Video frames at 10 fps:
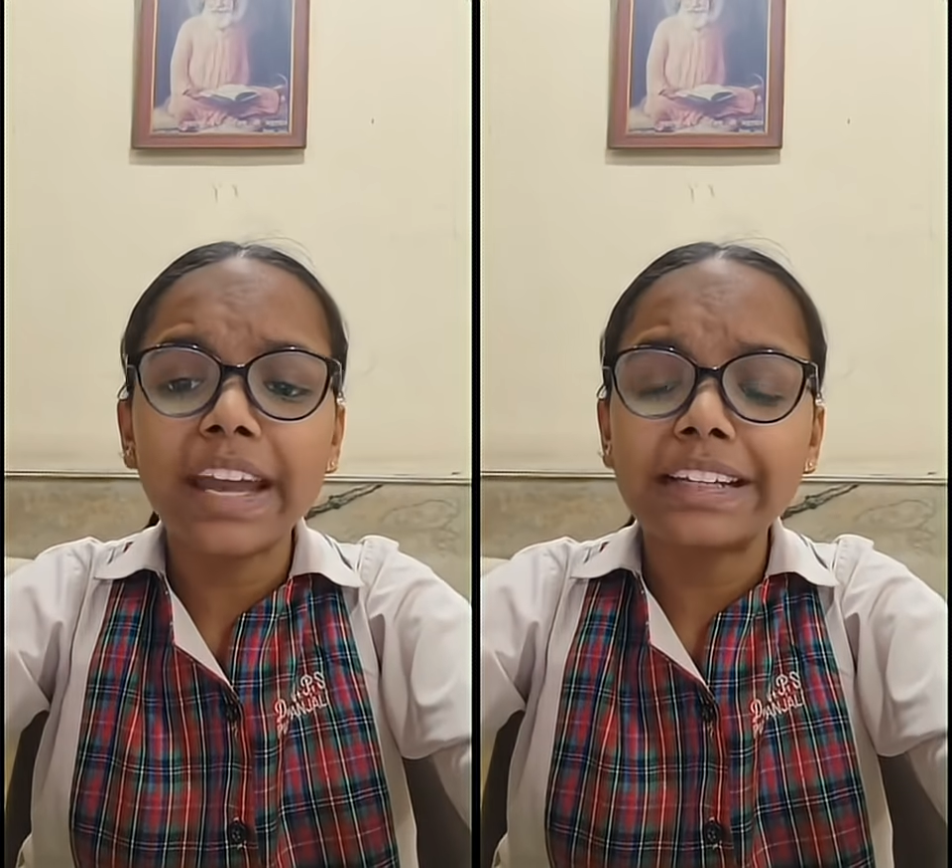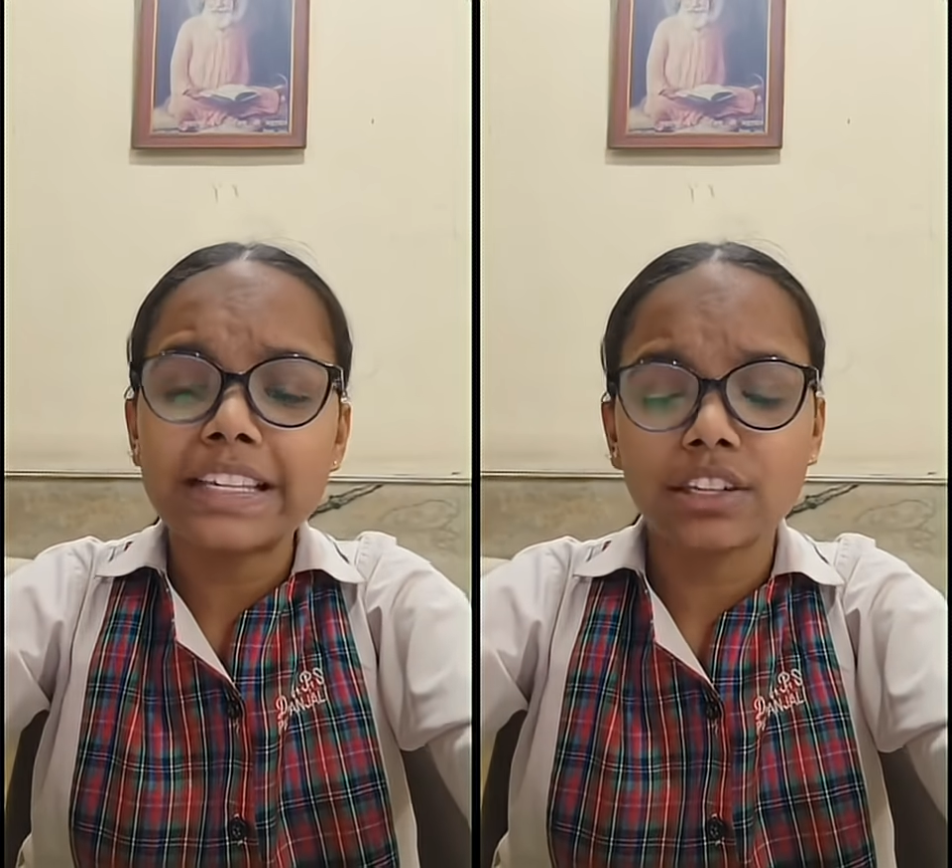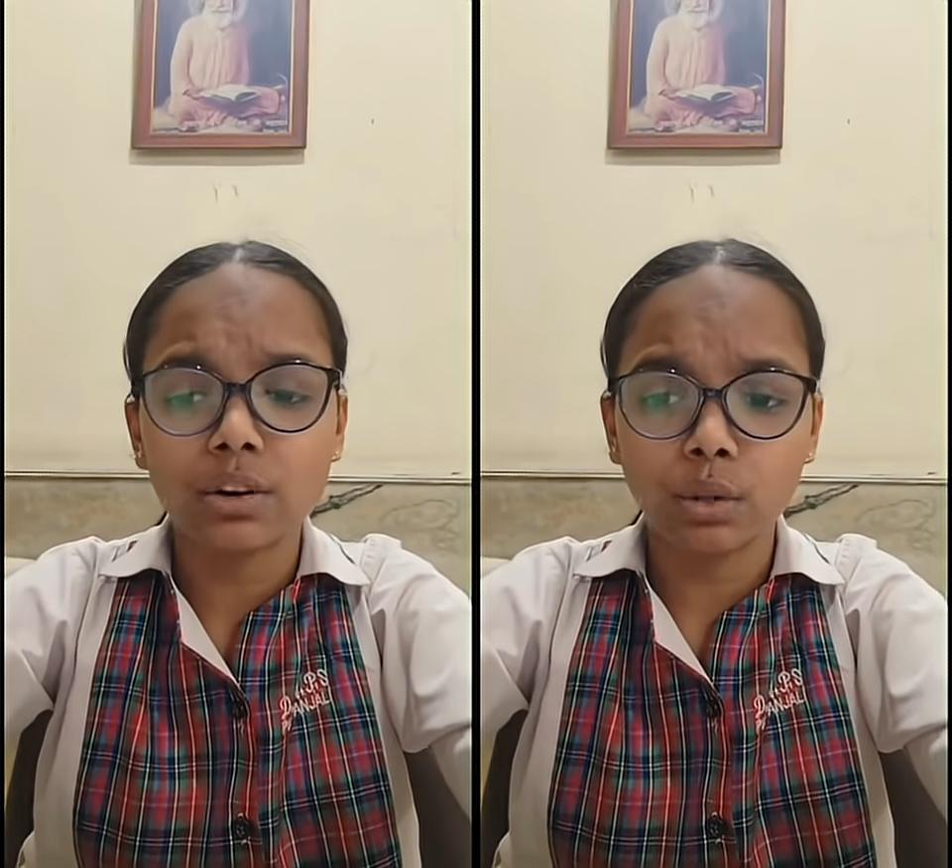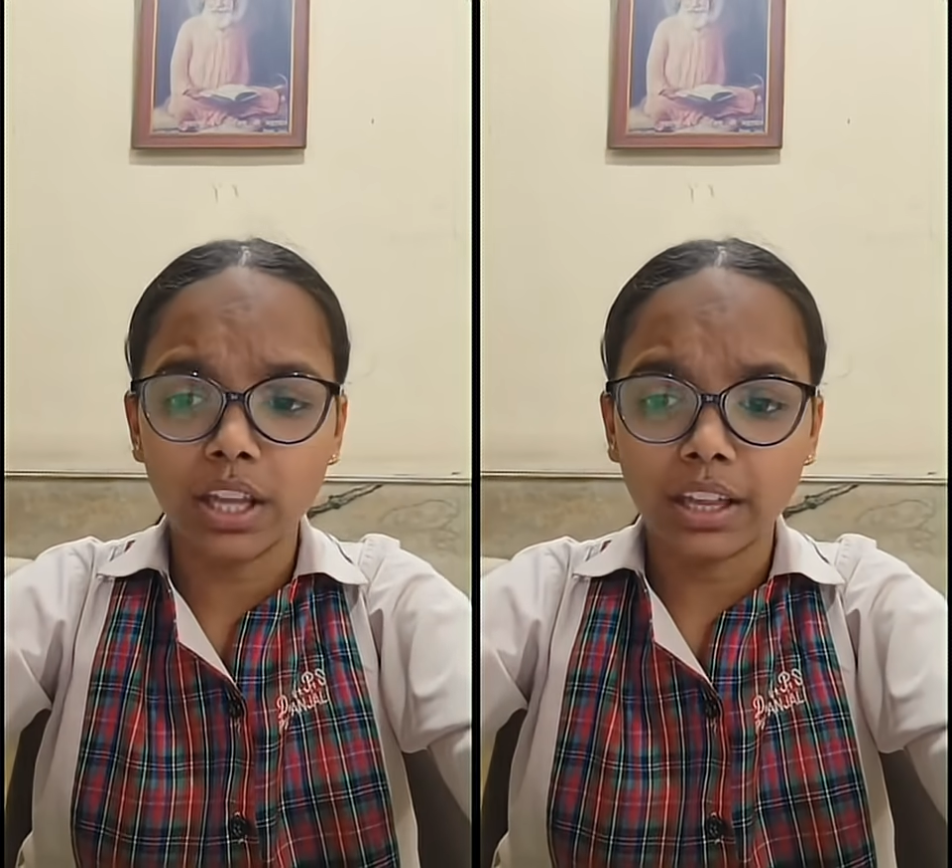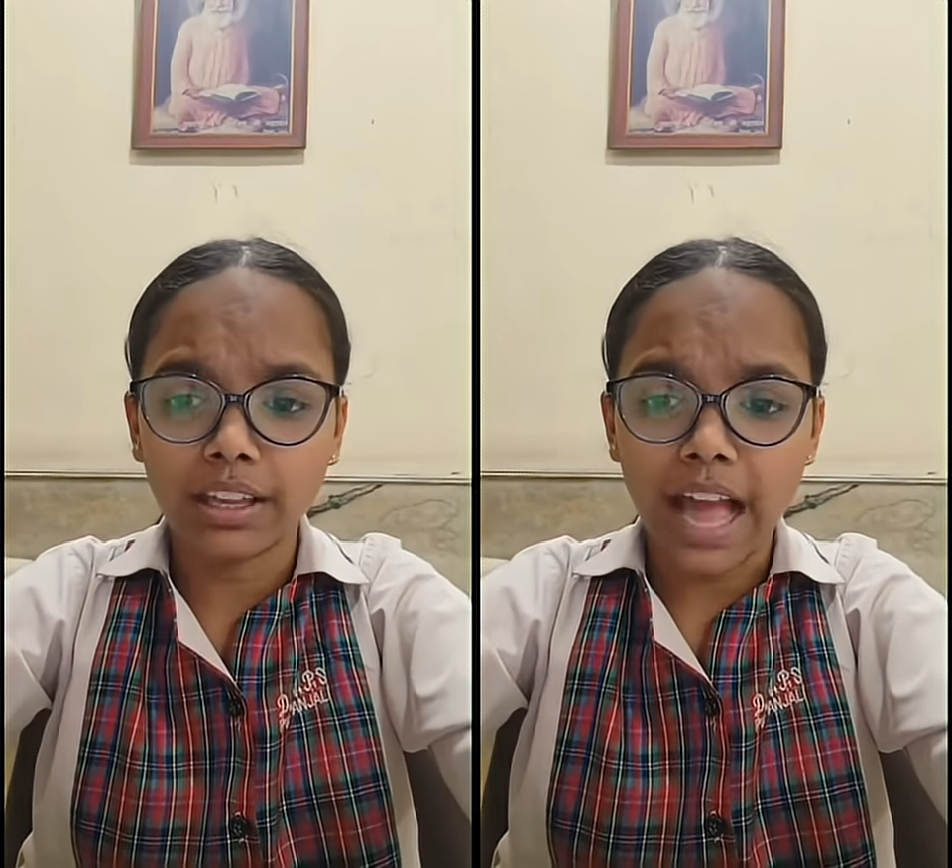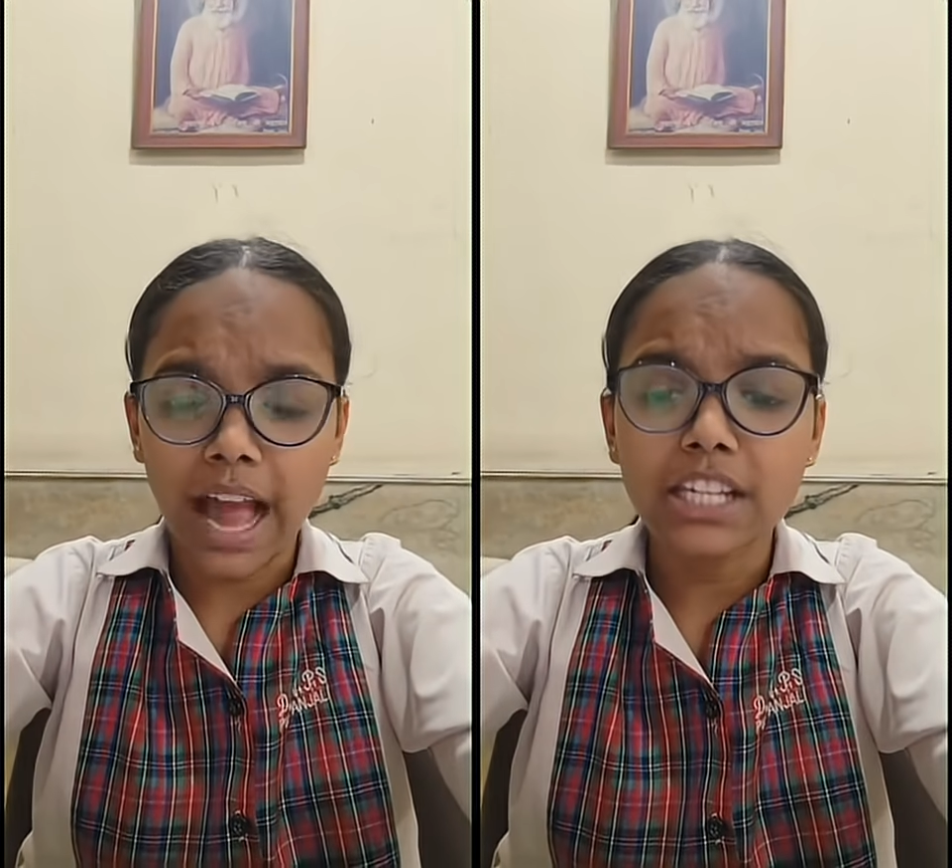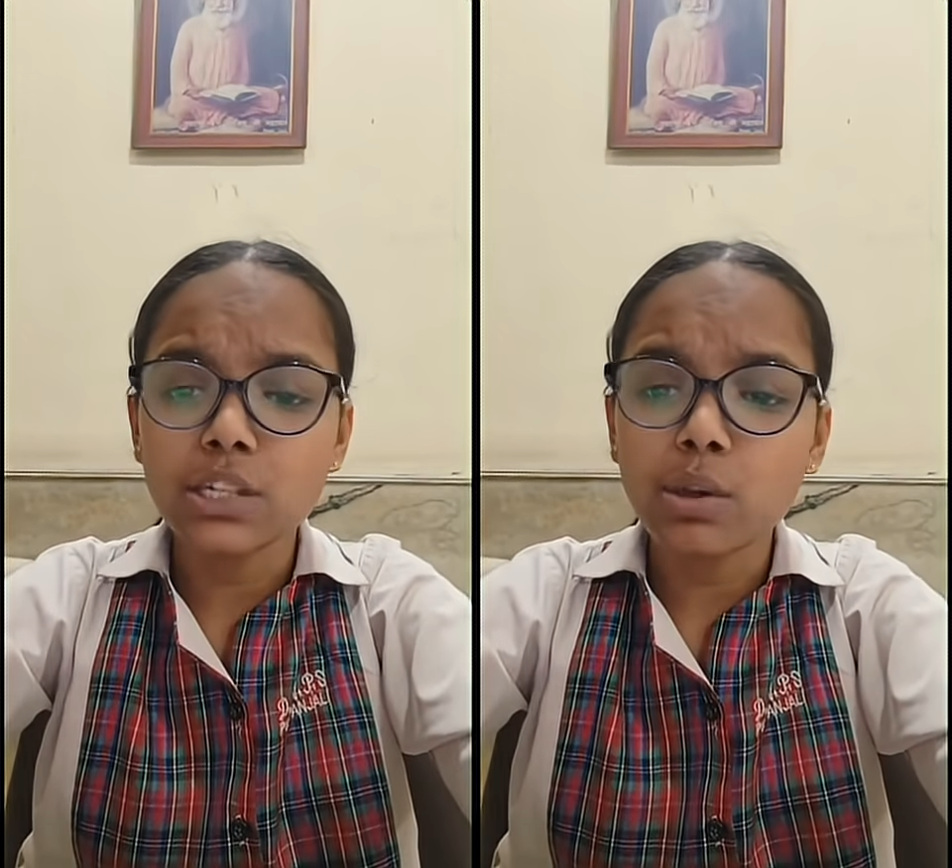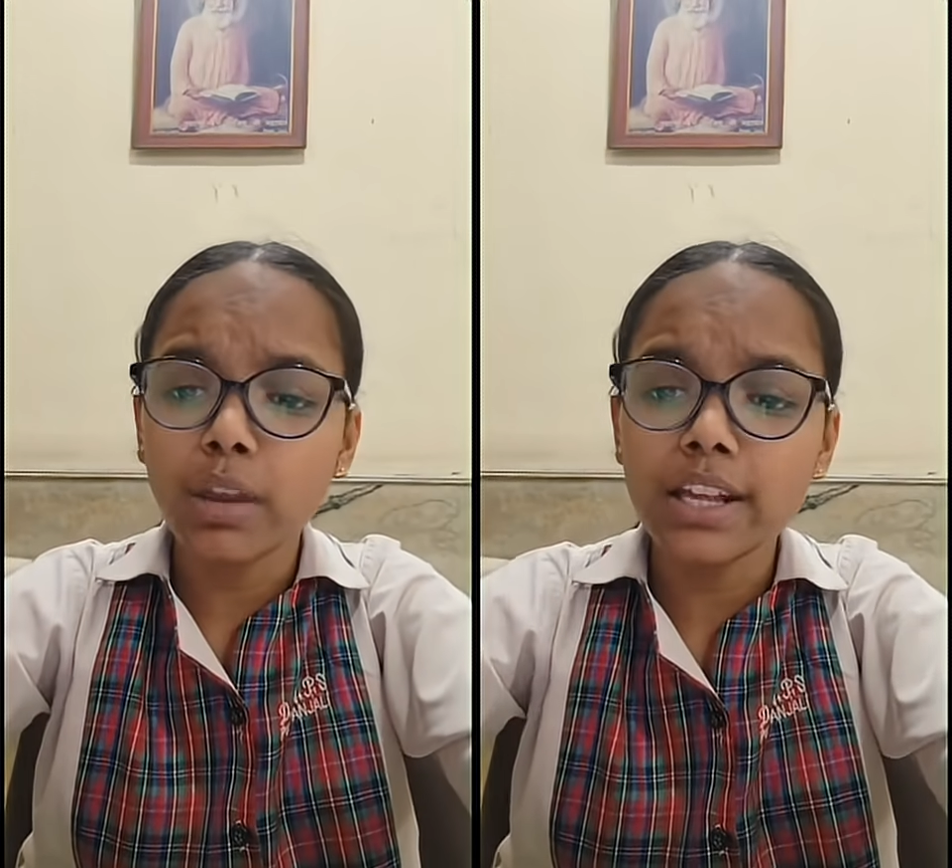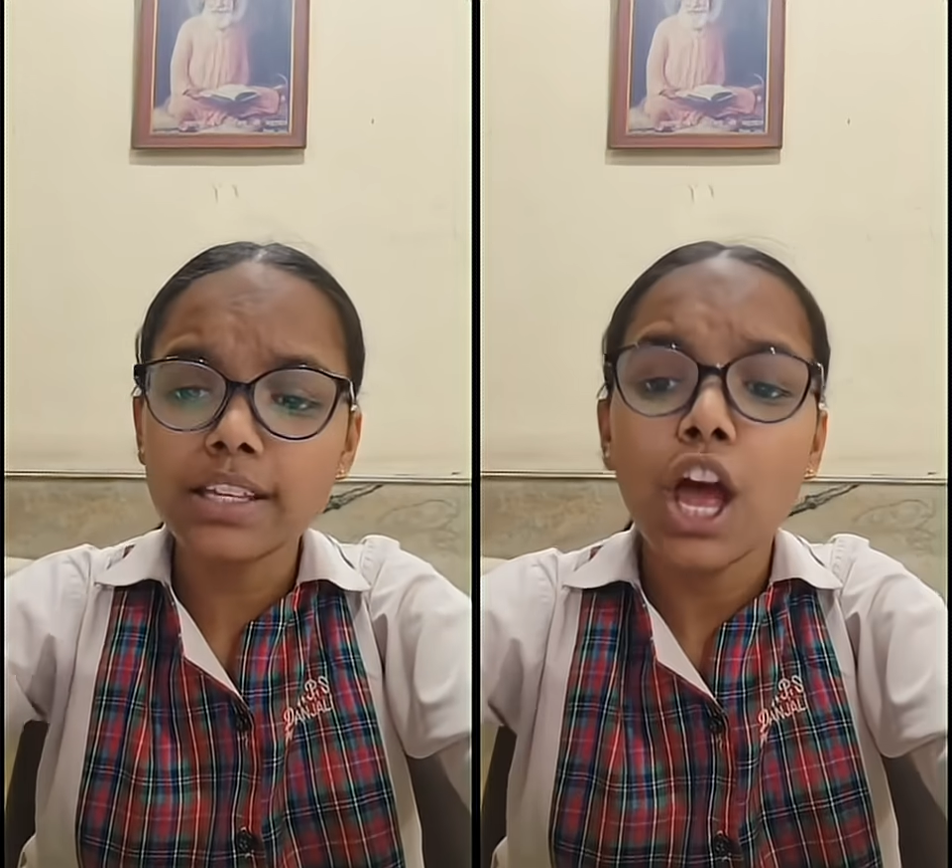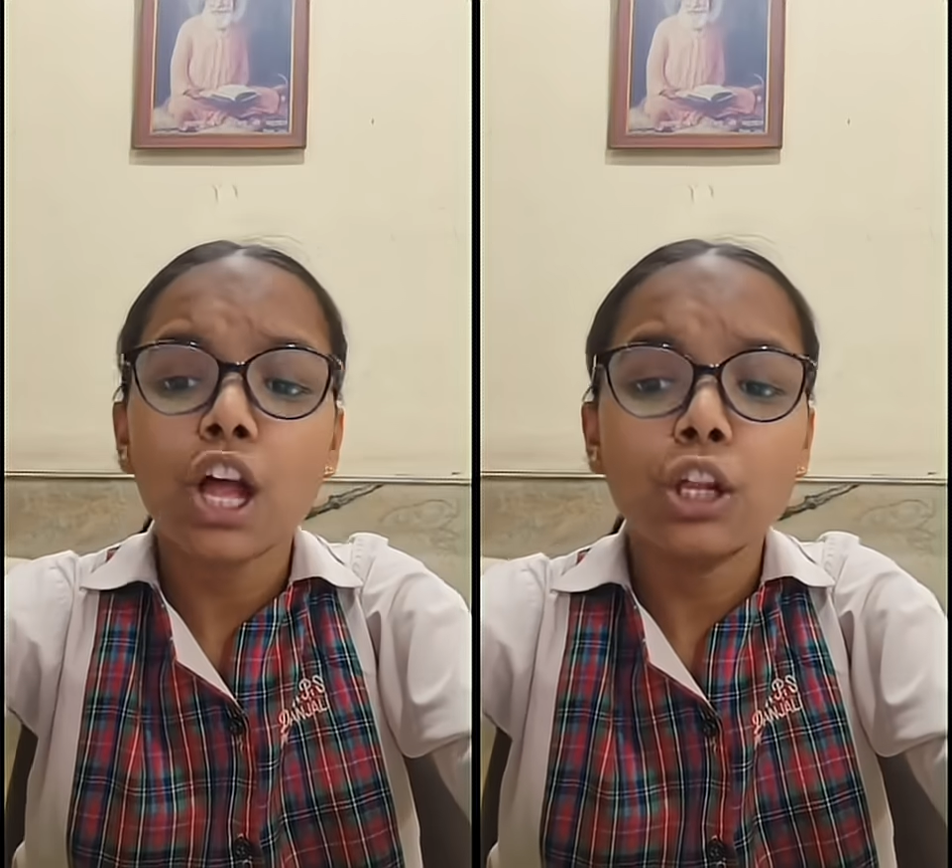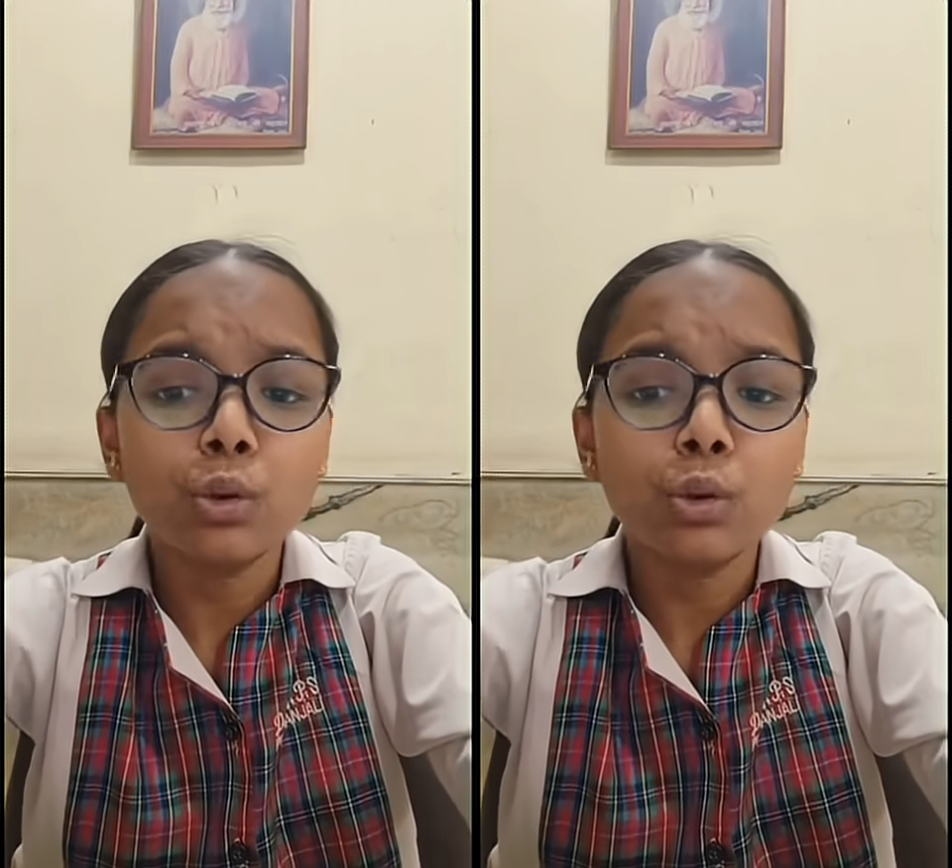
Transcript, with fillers: endless scrolling and students